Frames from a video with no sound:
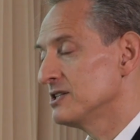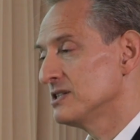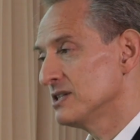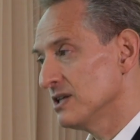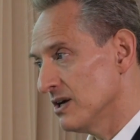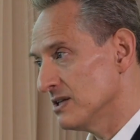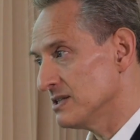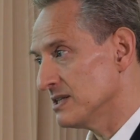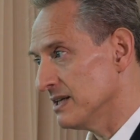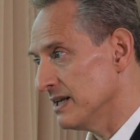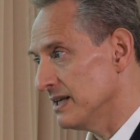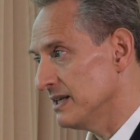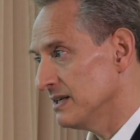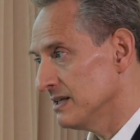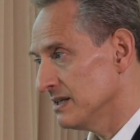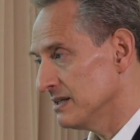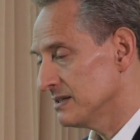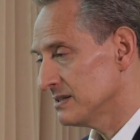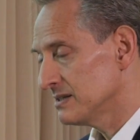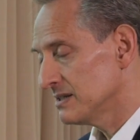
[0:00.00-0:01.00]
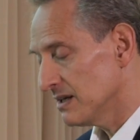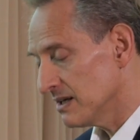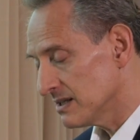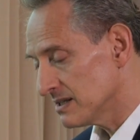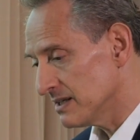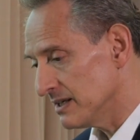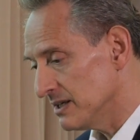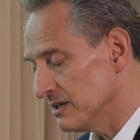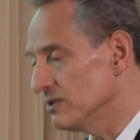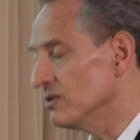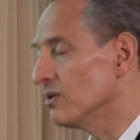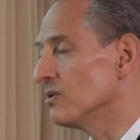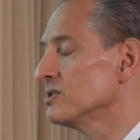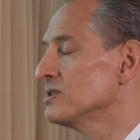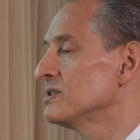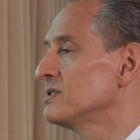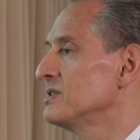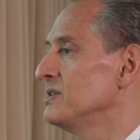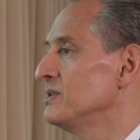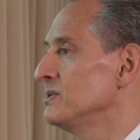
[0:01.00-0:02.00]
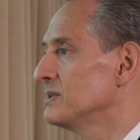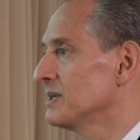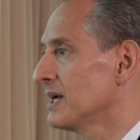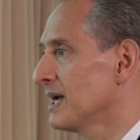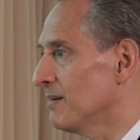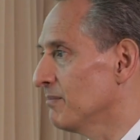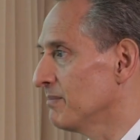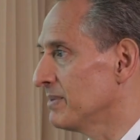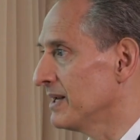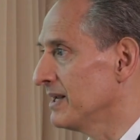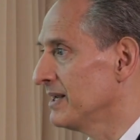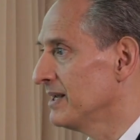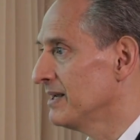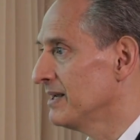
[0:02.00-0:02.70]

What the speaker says: certainly not to use a company.